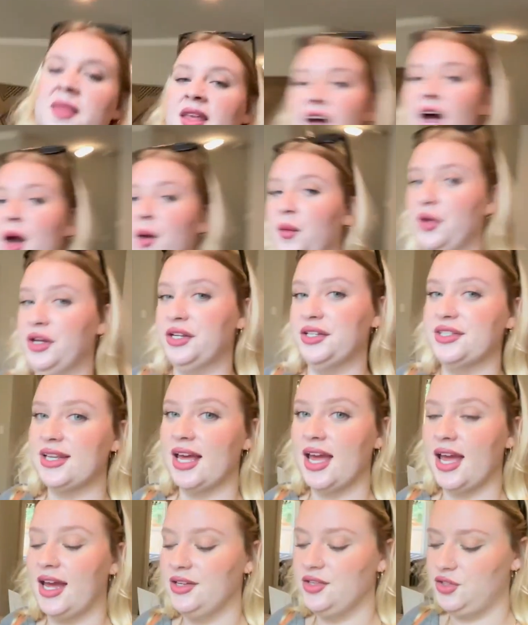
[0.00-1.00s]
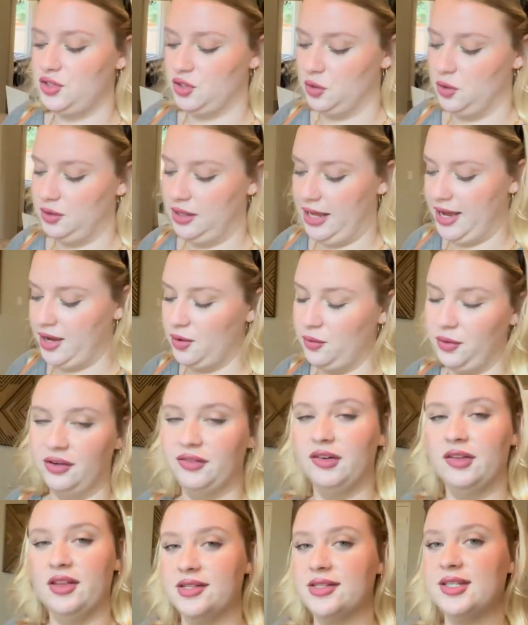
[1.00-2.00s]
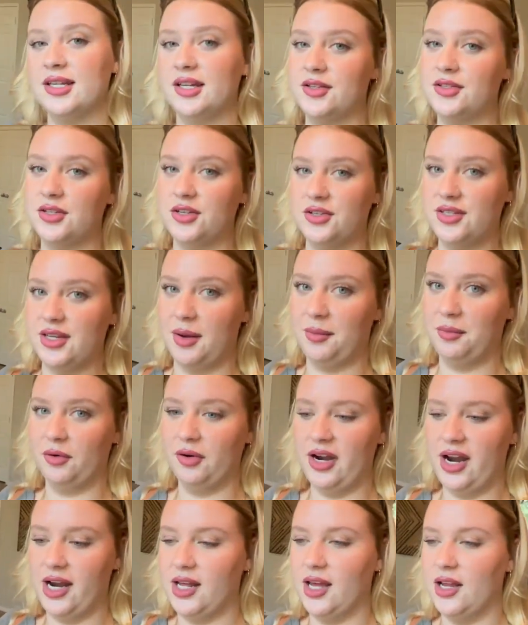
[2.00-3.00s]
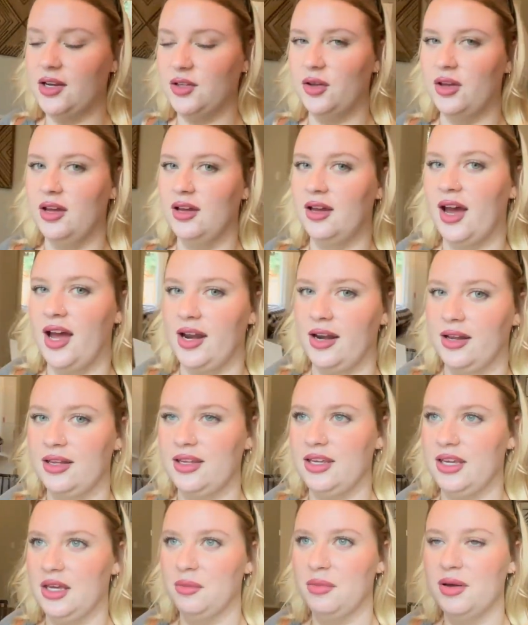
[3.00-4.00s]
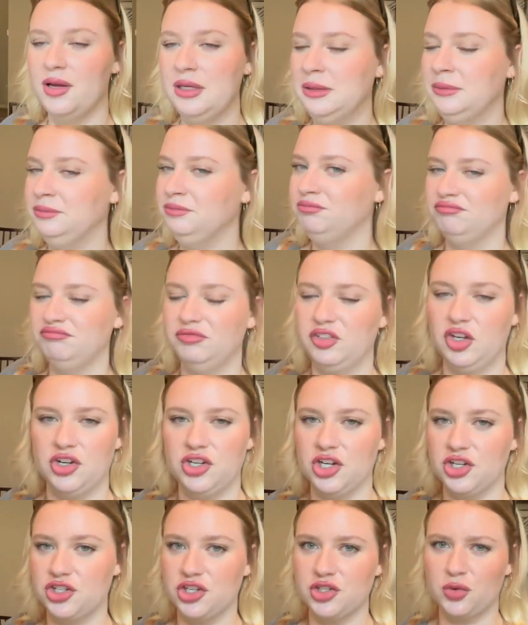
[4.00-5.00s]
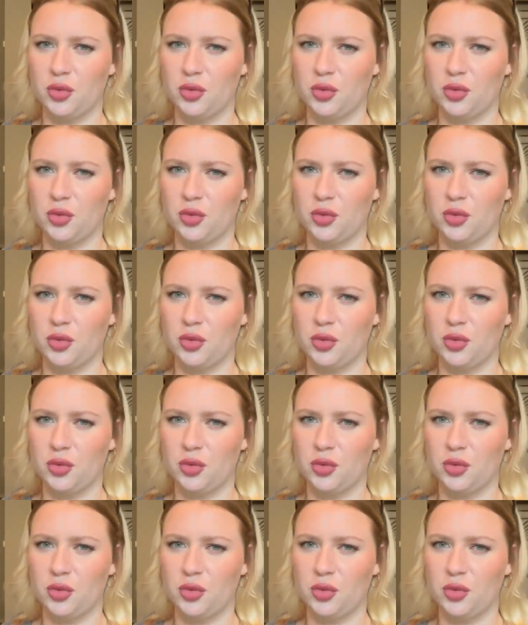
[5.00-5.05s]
I will say I do like whenever the sinks are separated, you can kind of keep your dishes